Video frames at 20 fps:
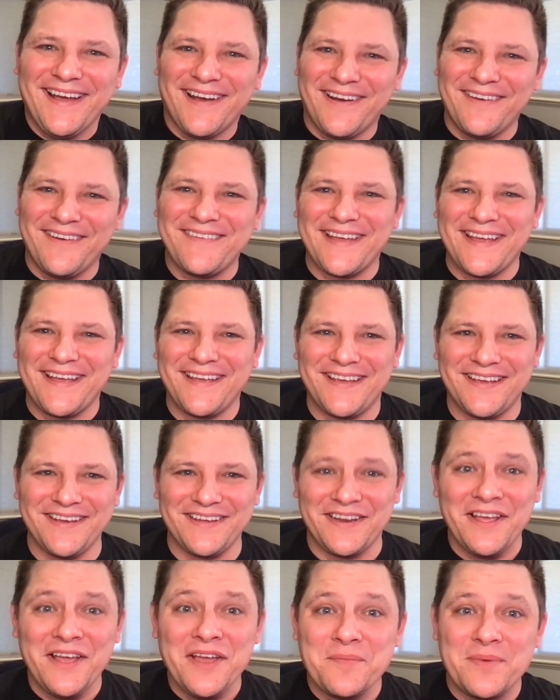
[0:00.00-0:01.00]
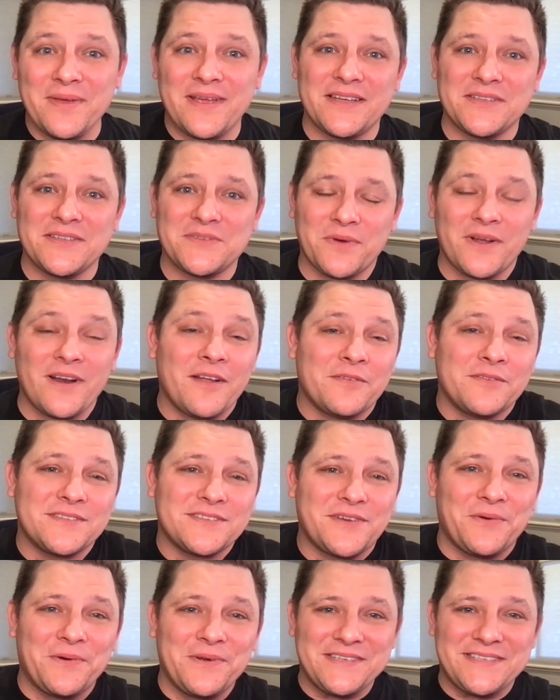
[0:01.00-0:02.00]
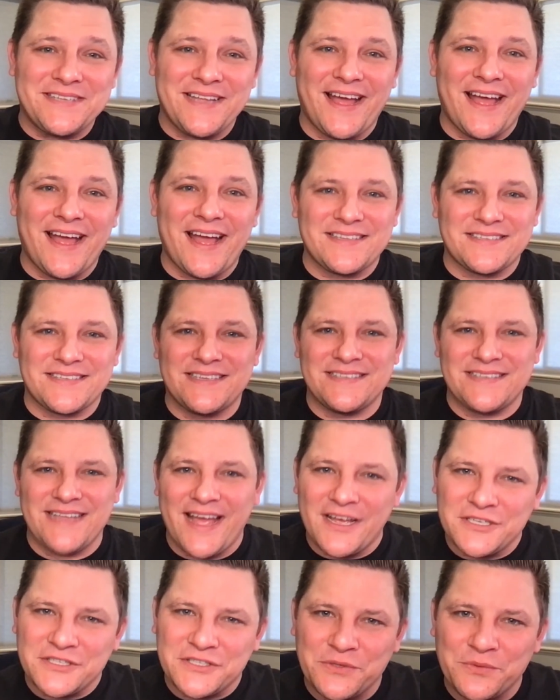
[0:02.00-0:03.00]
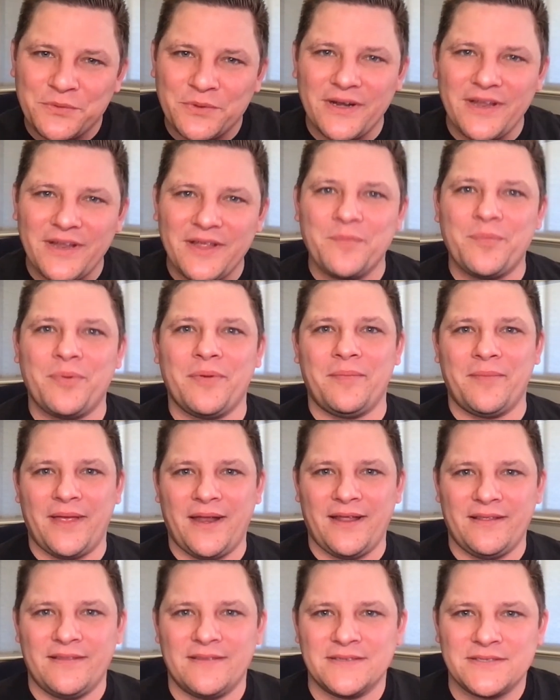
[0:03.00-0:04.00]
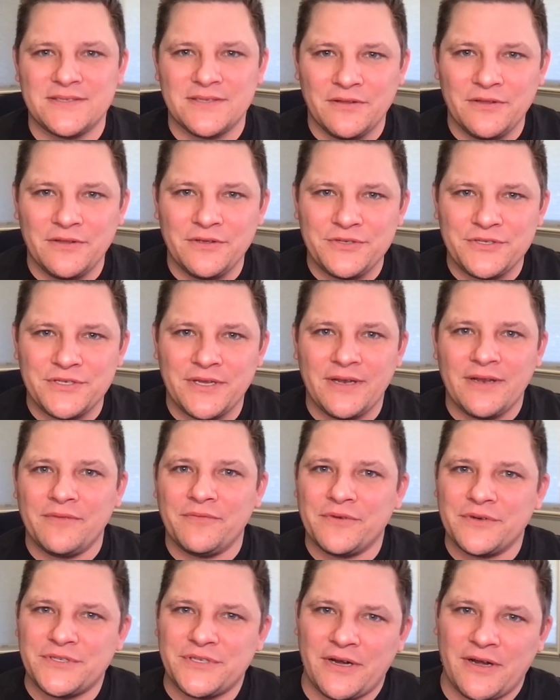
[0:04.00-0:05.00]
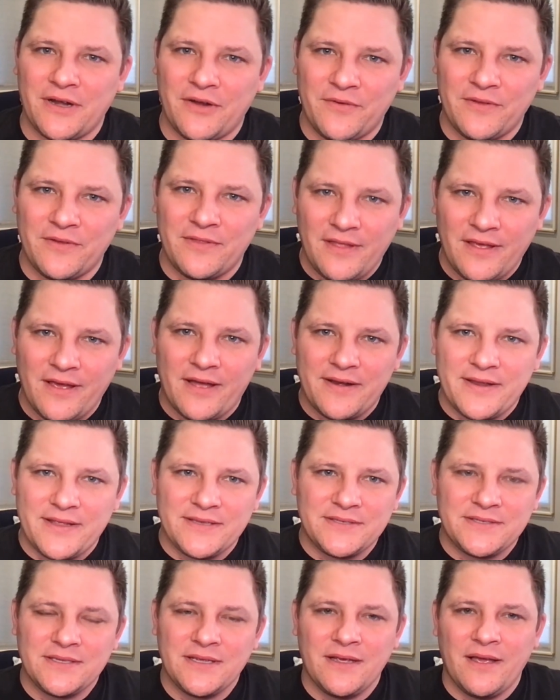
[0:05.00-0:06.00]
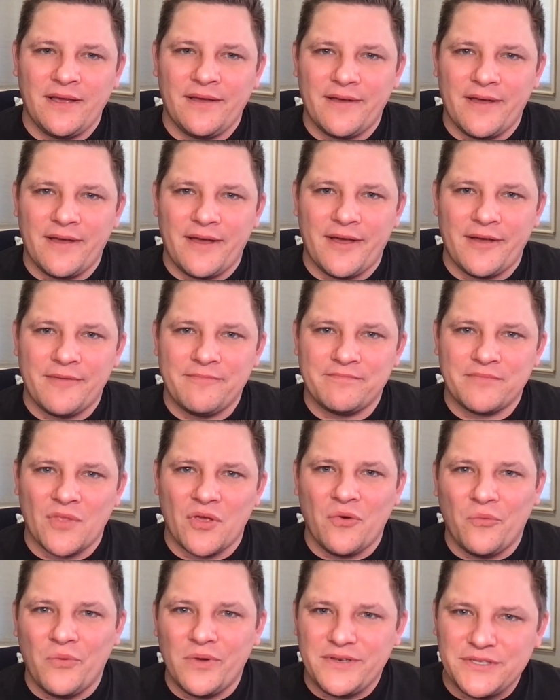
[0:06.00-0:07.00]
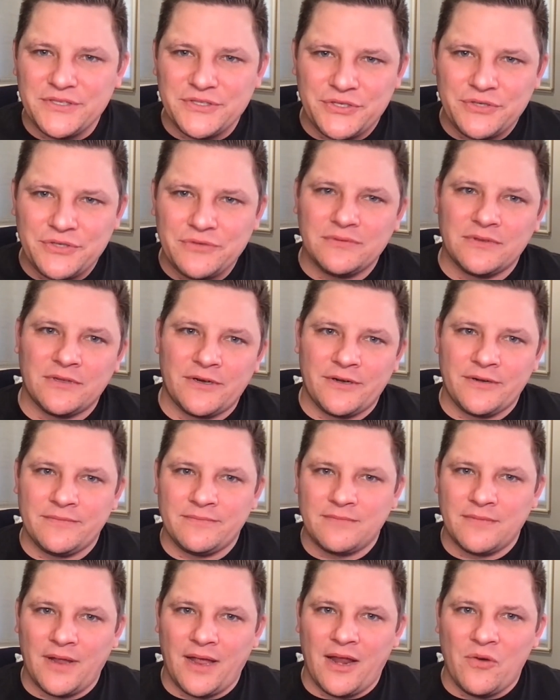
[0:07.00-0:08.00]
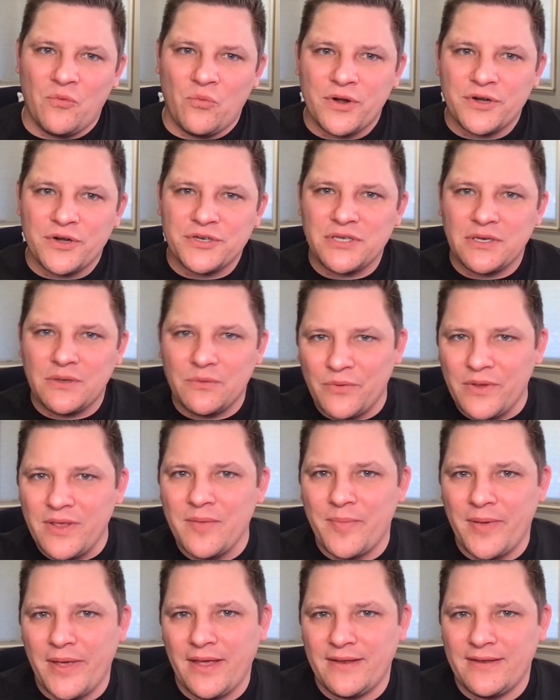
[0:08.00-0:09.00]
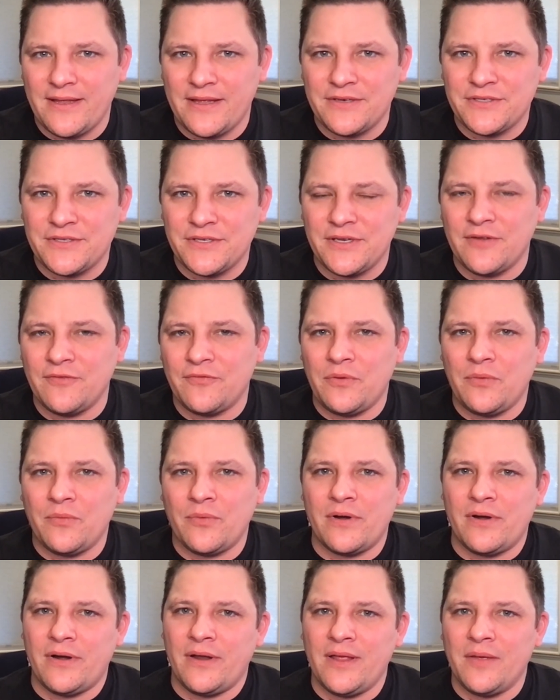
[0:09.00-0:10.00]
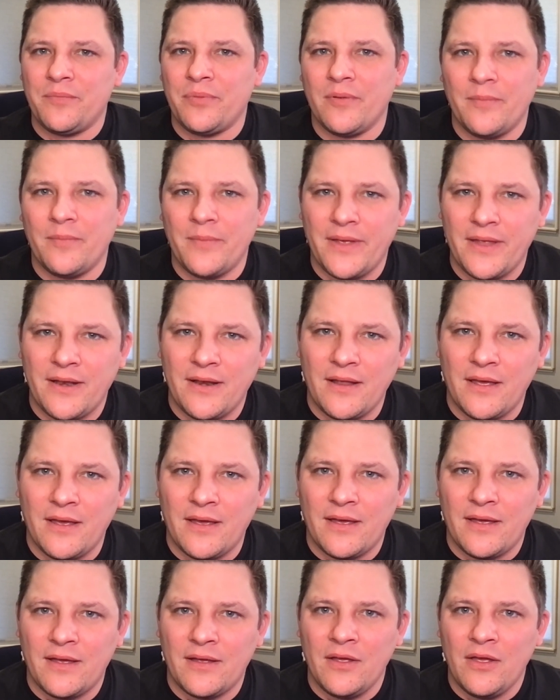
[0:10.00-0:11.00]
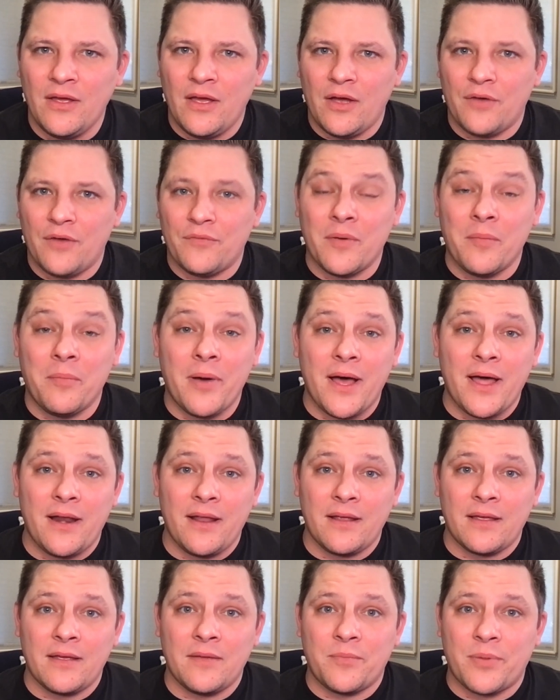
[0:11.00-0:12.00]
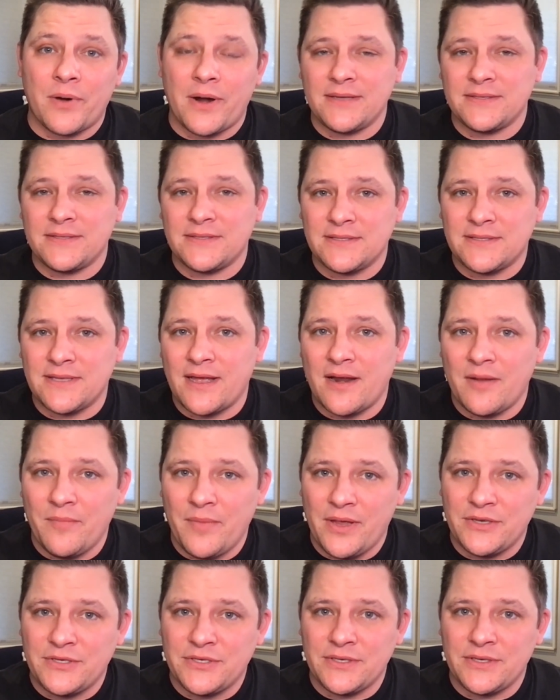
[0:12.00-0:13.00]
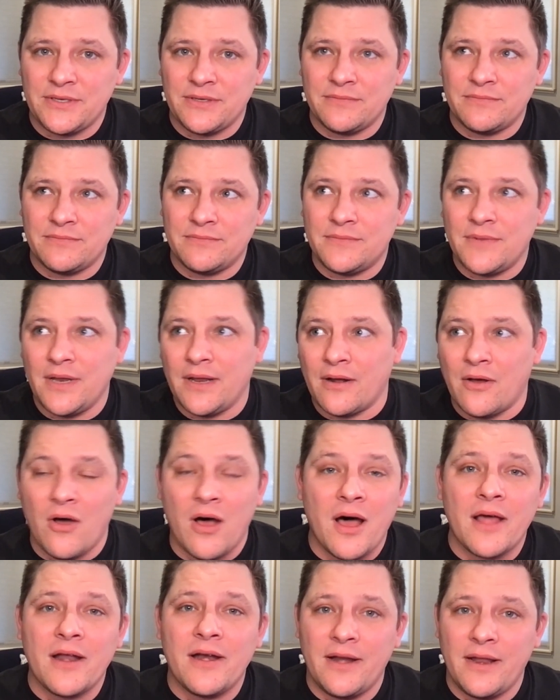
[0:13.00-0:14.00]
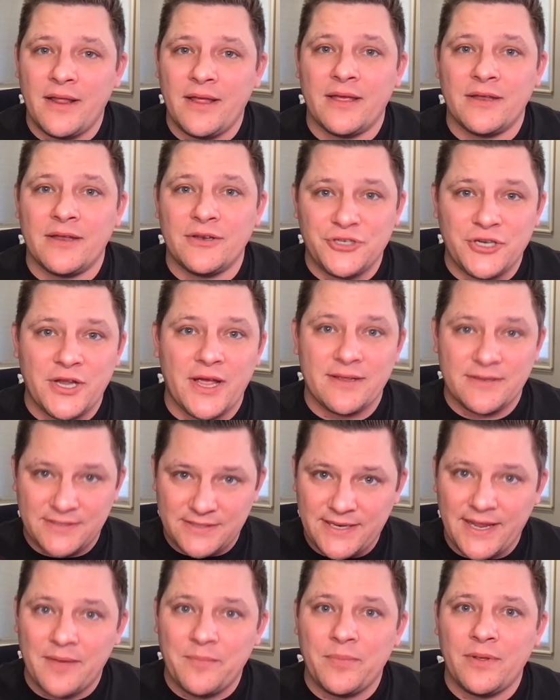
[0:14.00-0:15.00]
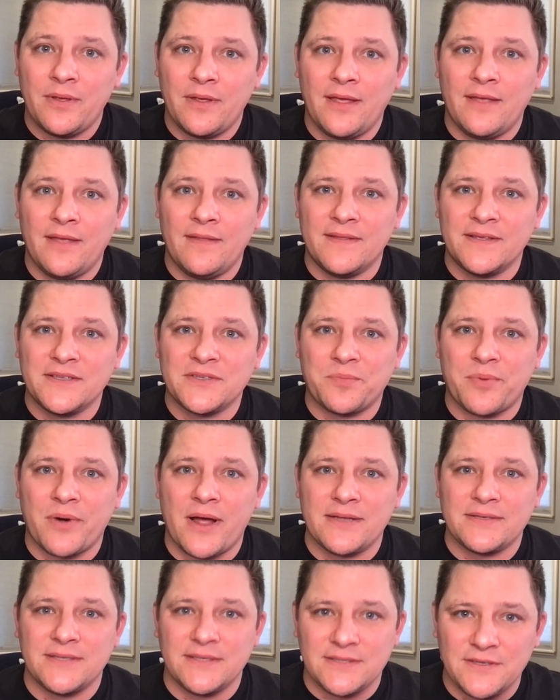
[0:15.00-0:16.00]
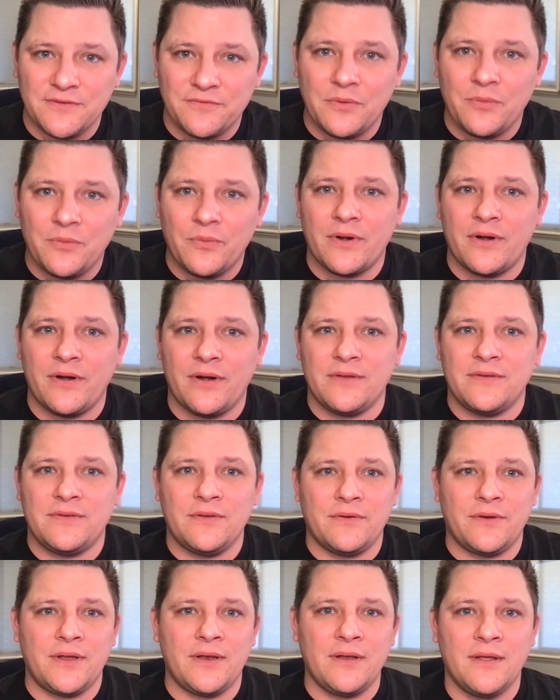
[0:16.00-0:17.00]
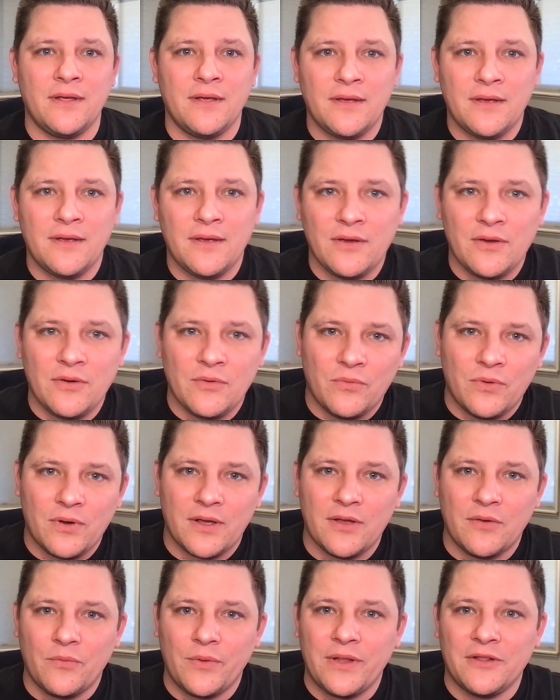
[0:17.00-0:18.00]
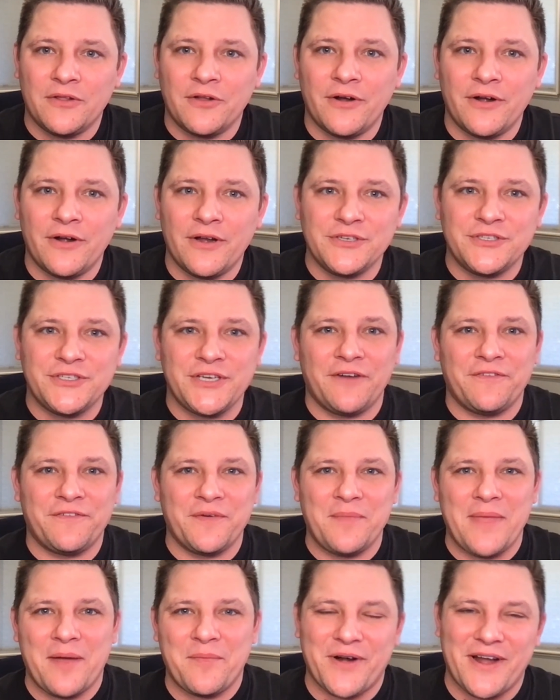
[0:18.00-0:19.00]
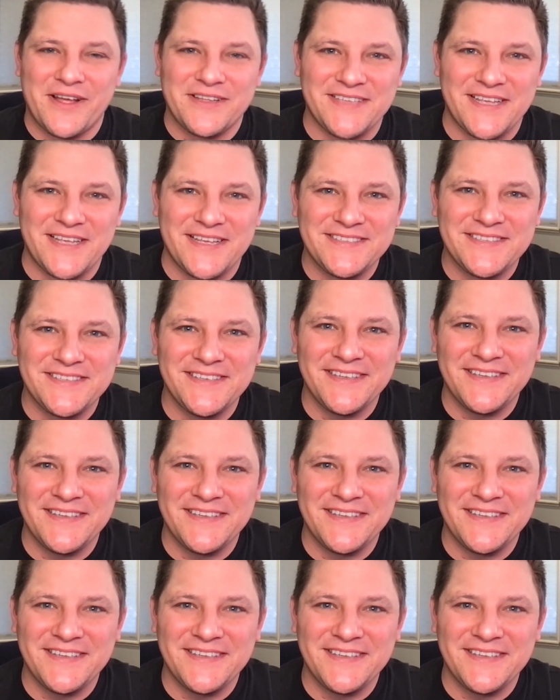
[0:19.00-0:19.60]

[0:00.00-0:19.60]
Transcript: Okay, good. Because what I was going to ask is, as you were implementing the solution and we're sharing with the audience, what did you learn, and where should we pay attention if we wanted to implement a robotic process automation, auditing and check step in this process? If we wanted to do it, what could we learn and share from that process?